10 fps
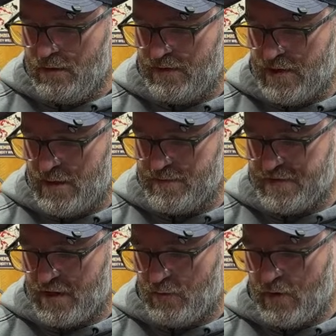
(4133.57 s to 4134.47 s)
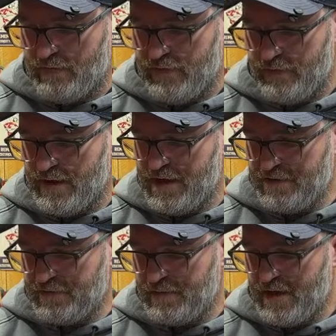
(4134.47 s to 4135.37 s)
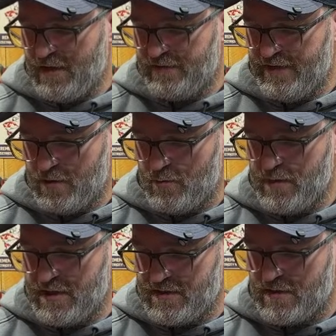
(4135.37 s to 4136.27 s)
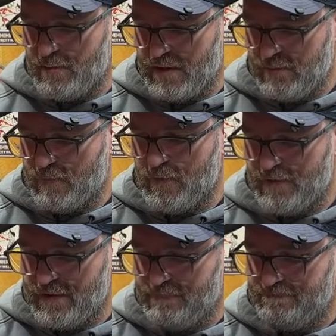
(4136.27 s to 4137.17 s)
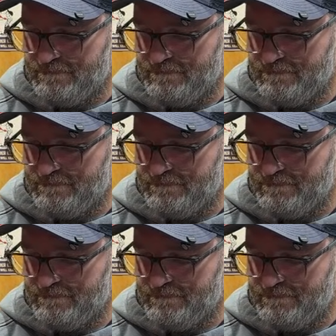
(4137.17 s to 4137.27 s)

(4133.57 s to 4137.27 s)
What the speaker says: Tom's got quite a few things from there. It's hit or miss on being worth it.